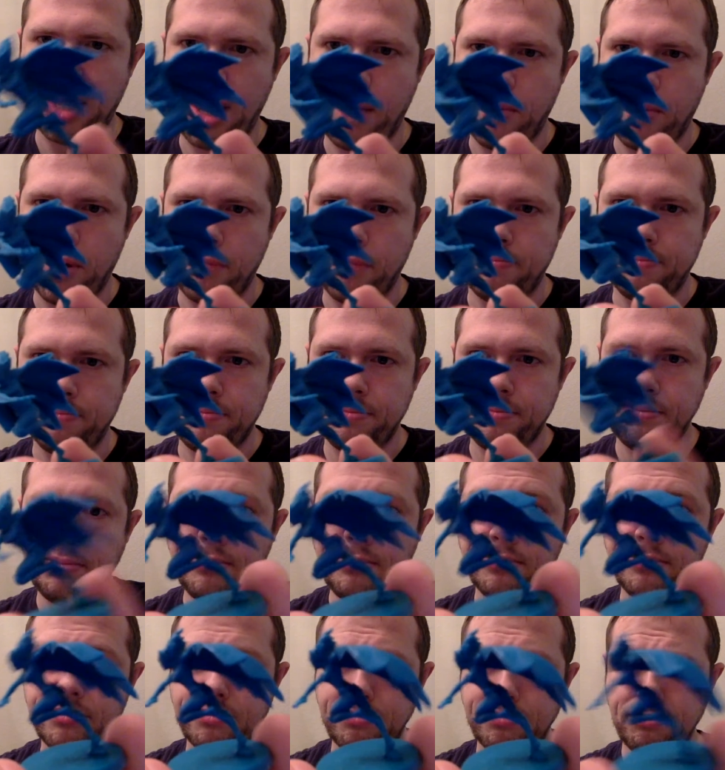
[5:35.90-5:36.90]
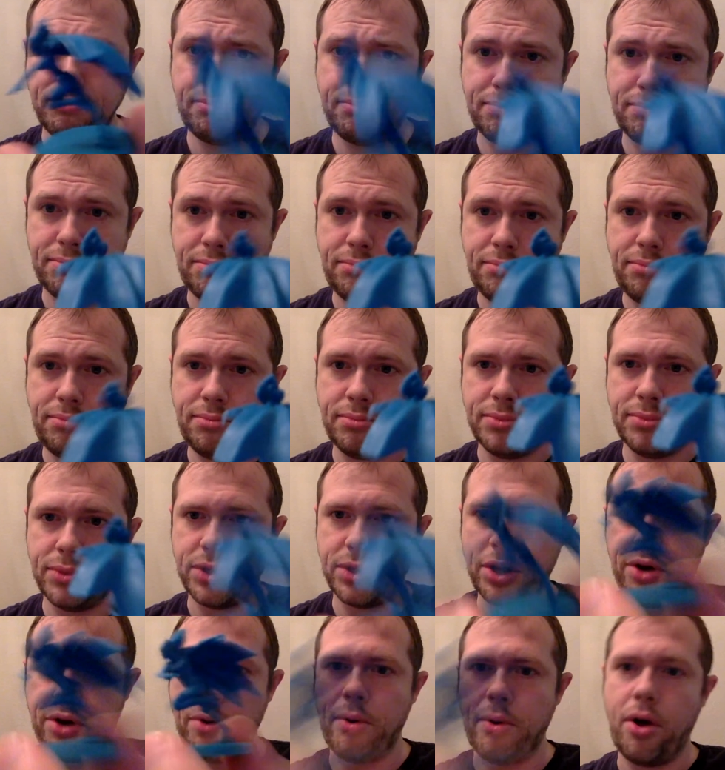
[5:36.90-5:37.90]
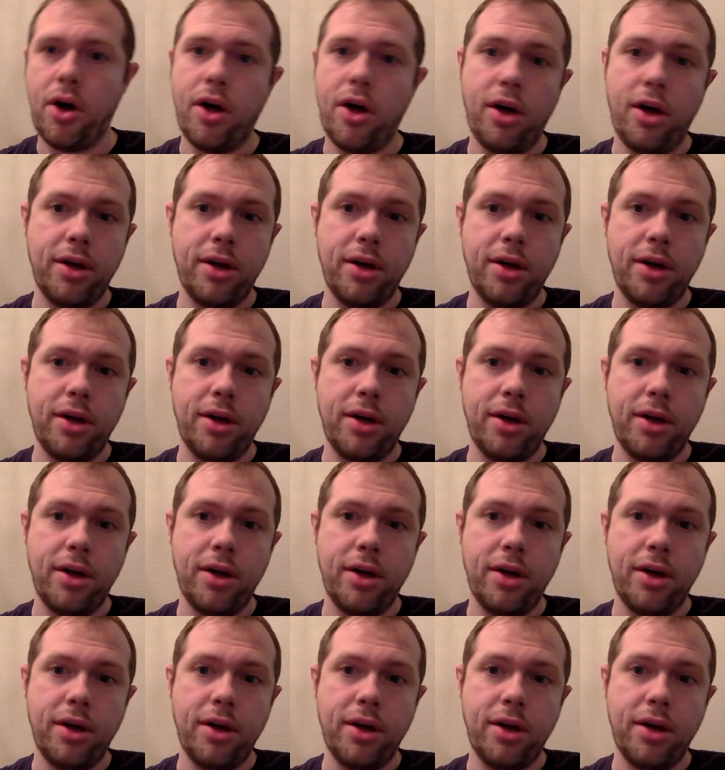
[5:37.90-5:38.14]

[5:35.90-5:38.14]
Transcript: camera. So